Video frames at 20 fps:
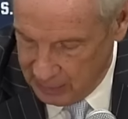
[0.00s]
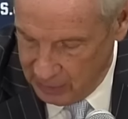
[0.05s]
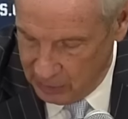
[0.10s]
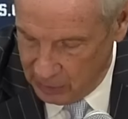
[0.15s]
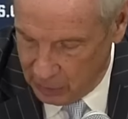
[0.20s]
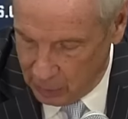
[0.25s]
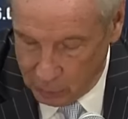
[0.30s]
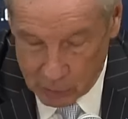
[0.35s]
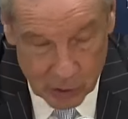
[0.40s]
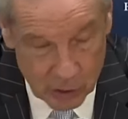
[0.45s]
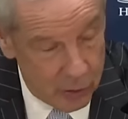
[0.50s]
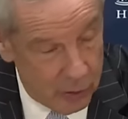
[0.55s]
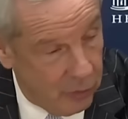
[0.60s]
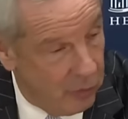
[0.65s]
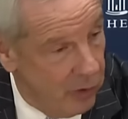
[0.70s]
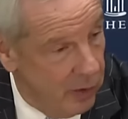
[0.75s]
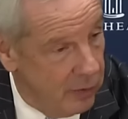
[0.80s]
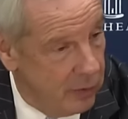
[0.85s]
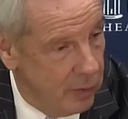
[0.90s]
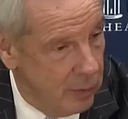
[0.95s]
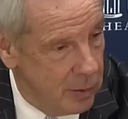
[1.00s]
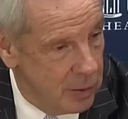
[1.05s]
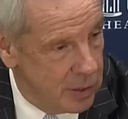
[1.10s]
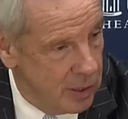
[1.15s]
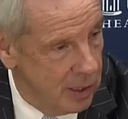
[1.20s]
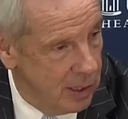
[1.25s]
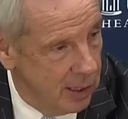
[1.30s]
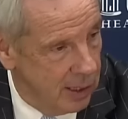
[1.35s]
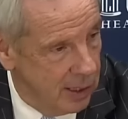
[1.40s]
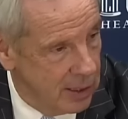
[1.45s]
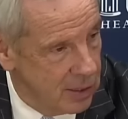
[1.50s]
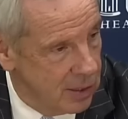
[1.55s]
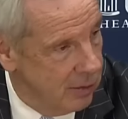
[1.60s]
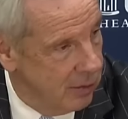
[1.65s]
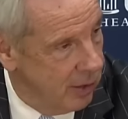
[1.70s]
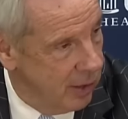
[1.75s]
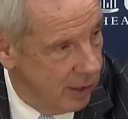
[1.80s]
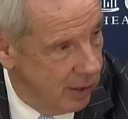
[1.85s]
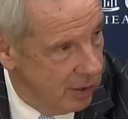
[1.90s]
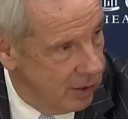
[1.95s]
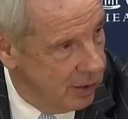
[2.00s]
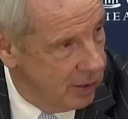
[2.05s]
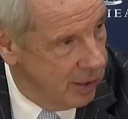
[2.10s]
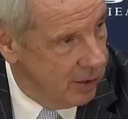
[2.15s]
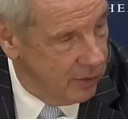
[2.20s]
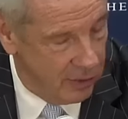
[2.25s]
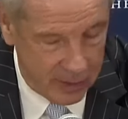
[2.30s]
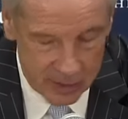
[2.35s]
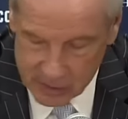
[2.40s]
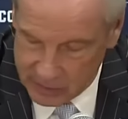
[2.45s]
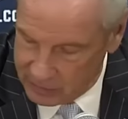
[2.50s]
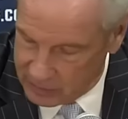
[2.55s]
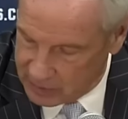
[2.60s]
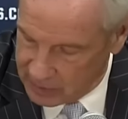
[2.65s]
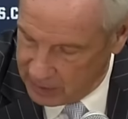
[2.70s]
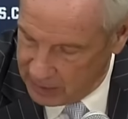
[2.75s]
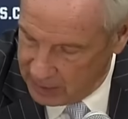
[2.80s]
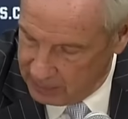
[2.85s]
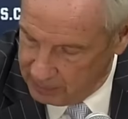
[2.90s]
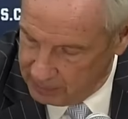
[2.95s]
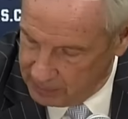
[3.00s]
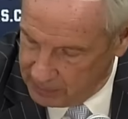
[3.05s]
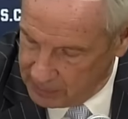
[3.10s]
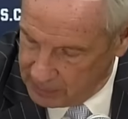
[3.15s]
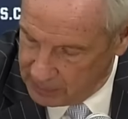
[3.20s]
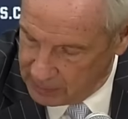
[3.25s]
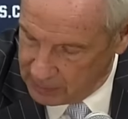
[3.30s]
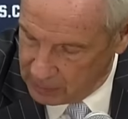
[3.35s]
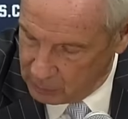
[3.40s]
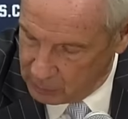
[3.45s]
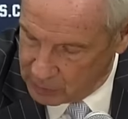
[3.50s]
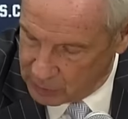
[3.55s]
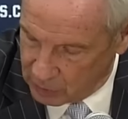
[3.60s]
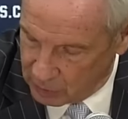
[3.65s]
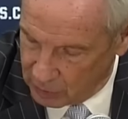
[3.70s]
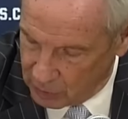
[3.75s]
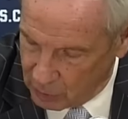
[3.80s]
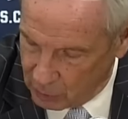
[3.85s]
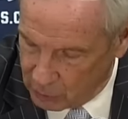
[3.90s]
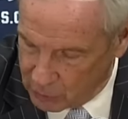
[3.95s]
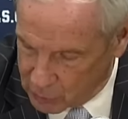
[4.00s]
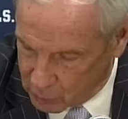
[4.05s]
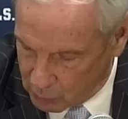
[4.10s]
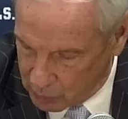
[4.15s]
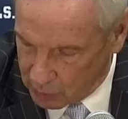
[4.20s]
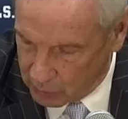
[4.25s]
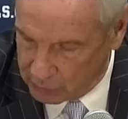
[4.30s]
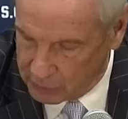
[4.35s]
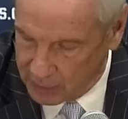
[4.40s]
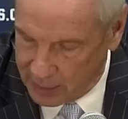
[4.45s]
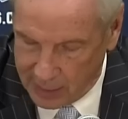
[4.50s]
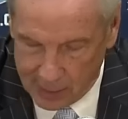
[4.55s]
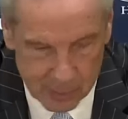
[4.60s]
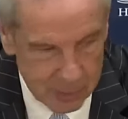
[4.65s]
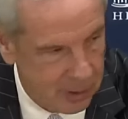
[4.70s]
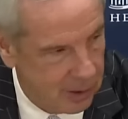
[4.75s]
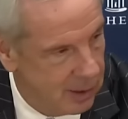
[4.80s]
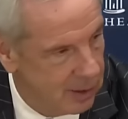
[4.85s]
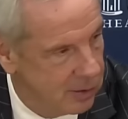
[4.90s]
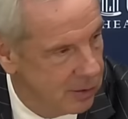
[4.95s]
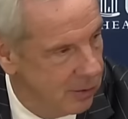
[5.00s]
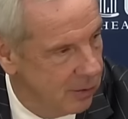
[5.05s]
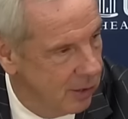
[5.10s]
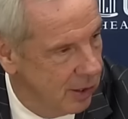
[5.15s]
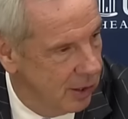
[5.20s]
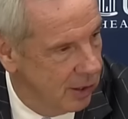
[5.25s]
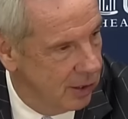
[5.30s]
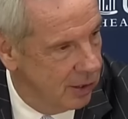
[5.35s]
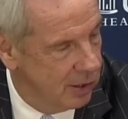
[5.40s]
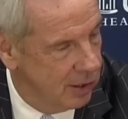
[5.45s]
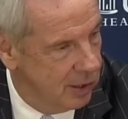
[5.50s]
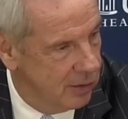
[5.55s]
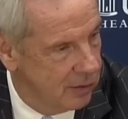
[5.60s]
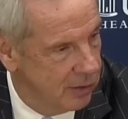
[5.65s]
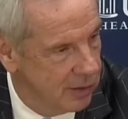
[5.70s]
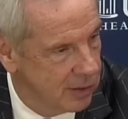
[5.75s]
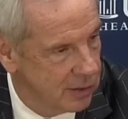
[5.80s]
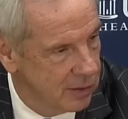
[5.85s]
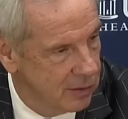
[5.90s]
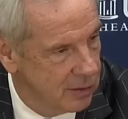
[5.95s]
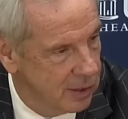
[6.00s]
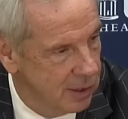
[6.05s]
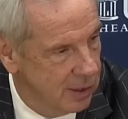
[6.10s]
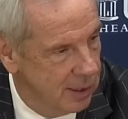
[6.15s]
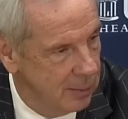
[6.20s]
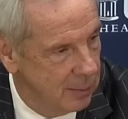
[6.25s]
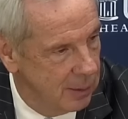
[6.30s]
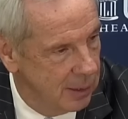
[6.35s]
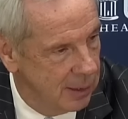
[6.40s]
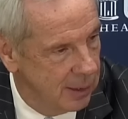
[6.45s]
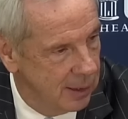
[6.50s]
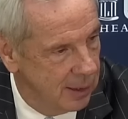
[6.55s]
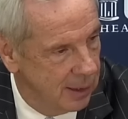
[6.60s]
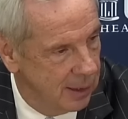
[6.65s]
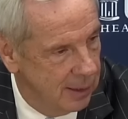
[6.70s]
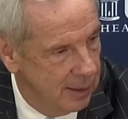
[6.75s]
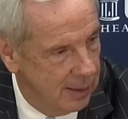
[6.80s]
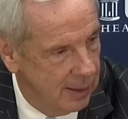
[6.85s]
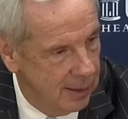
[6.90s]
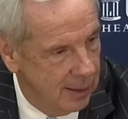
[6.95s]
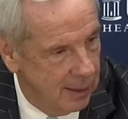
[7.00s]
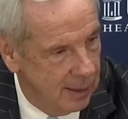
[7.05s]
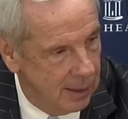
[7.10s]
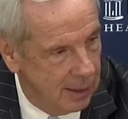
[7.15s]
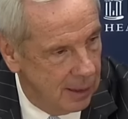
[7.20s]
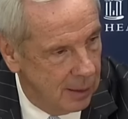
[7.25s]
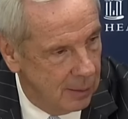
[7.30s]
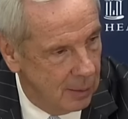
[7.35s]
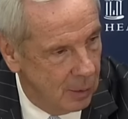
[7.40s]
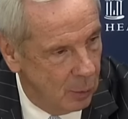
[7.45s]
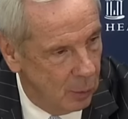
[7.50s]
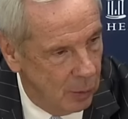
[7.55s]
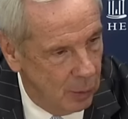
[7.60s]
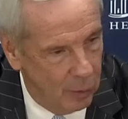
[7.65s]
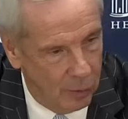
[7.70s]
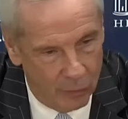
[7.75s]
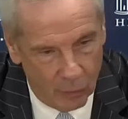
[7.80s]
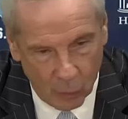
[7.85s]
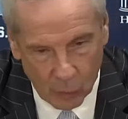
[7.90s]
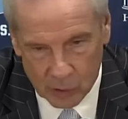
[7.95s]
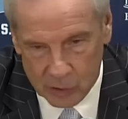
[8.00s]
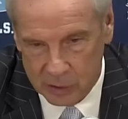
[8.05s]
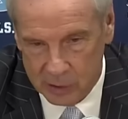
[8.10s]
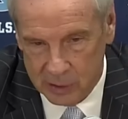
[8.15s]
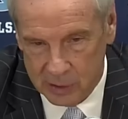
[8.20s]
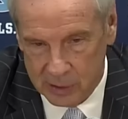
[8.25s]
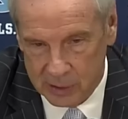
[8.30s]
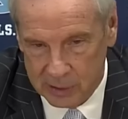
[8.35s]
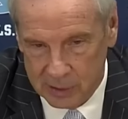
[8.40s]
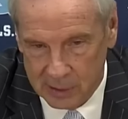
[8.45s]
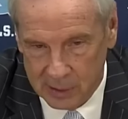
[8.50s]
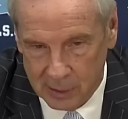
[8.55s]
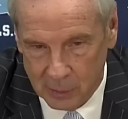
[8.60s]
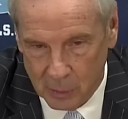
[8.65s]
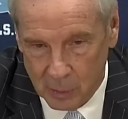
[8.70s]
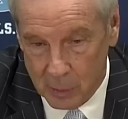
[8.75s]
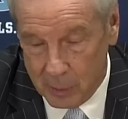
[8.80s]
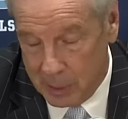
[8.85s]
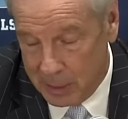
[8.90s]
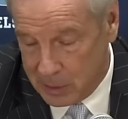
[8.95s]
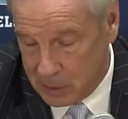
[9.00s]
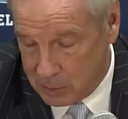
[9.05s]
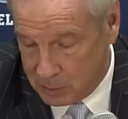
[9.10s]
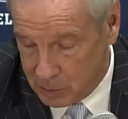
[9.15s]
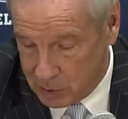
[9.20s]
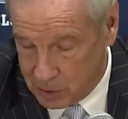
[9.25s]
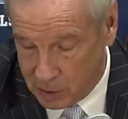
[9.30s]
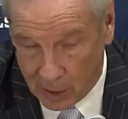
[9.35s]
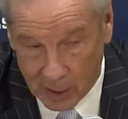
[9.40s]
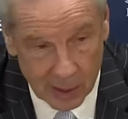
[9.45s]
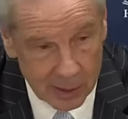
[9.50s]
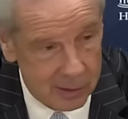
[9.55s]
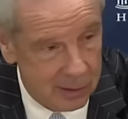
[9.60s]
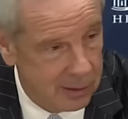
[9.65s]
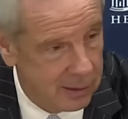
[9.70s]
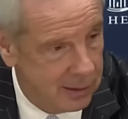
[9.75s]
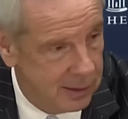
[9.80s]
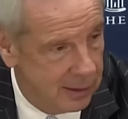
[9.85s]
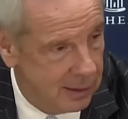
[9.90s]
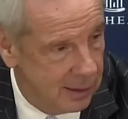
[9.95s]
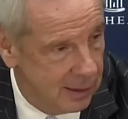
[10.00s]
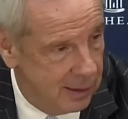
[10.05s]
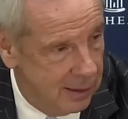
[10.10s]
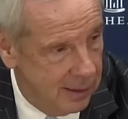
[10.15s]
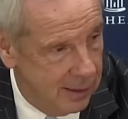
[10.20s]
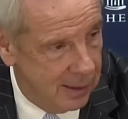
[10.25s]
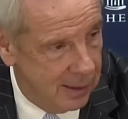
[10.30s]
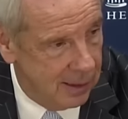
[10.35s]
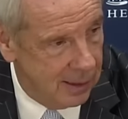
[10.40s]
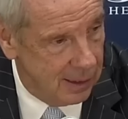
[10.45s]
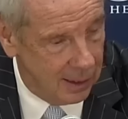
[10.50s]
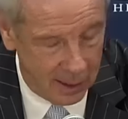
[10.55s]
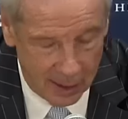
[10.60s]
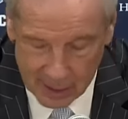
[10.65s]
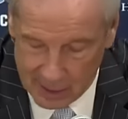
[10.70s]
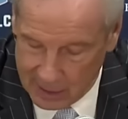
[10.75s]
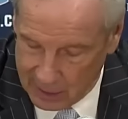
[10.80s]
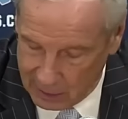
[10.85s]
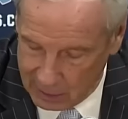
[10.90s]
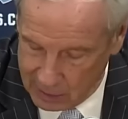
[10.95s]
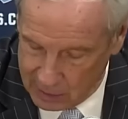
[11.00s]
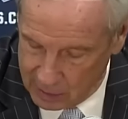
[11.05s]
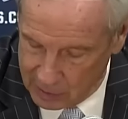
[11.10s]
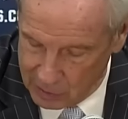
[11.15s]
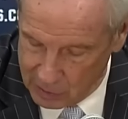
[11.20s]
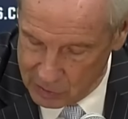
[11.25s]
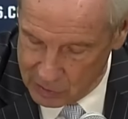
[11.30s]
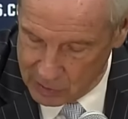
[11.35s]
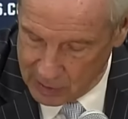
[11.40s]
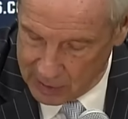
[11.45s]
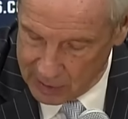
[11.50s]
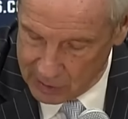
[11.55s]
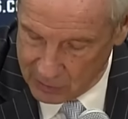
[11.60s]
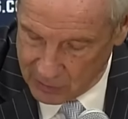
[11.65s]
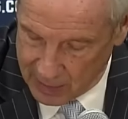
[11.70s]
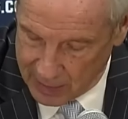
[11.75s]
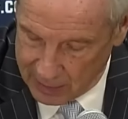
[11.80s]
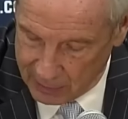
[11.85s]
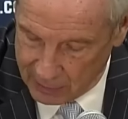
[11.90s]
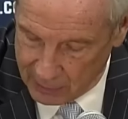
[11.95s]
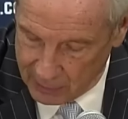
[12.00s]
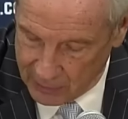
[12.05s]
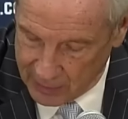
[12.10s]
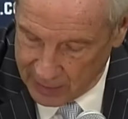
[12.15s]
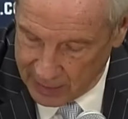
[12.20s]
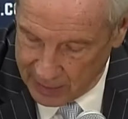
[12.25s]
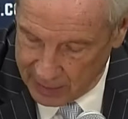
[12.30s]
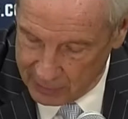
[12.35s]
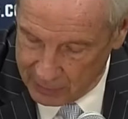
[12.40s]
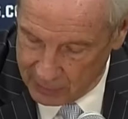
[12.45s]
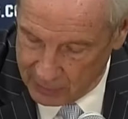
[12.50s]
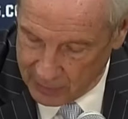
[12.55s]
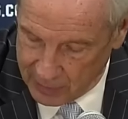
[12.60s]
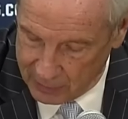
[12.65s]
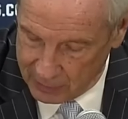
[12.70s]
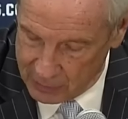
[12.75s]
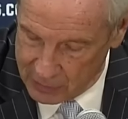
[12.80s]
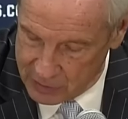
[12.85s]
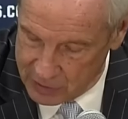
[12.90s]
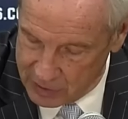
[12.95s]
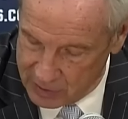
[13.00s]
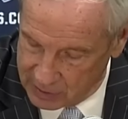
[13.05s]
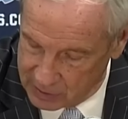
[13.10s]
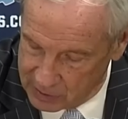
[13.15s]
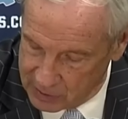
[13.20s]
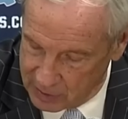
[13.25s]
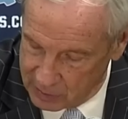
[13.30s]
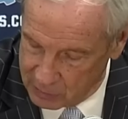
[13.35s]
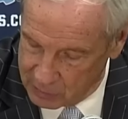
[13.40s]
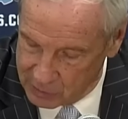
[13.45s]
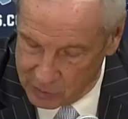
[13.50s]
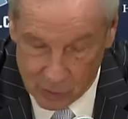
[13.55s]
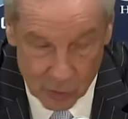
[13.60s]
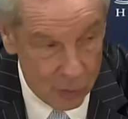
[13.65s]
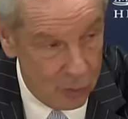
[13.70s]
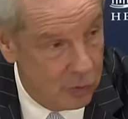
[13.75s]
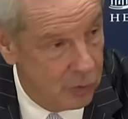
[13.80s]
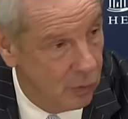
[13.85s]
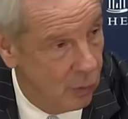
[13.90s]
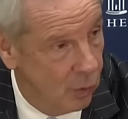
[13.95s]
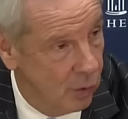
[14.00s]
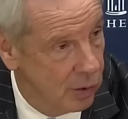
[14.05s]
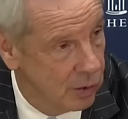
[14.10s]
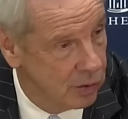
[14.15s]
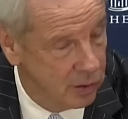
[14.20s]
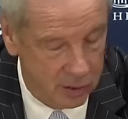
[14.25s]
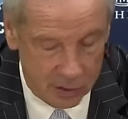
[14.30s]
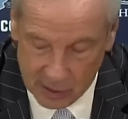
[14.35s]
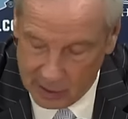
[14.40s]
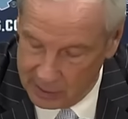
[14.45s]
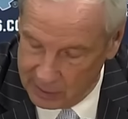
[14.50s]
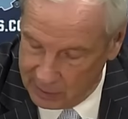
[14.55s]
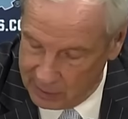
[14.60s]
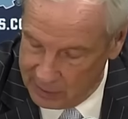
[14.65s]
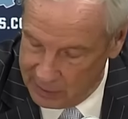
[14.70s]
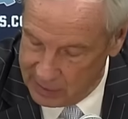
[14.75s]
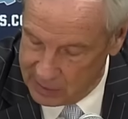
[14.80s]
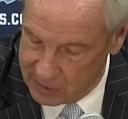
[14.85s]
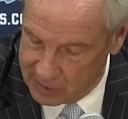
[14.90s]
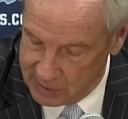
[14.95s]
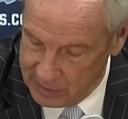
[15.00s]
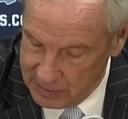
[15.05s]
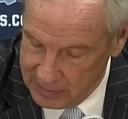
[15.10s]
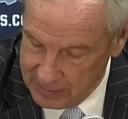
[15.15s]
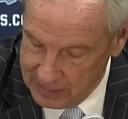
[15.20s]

You know, we shoot 50% against a very good defensive team. We turn it over 12 times against a very good defensive team, and but we were fortunate. We made some shots, and again, I look at those guys 5 for 5 and 5 for 6. That was huge for us, to say the least.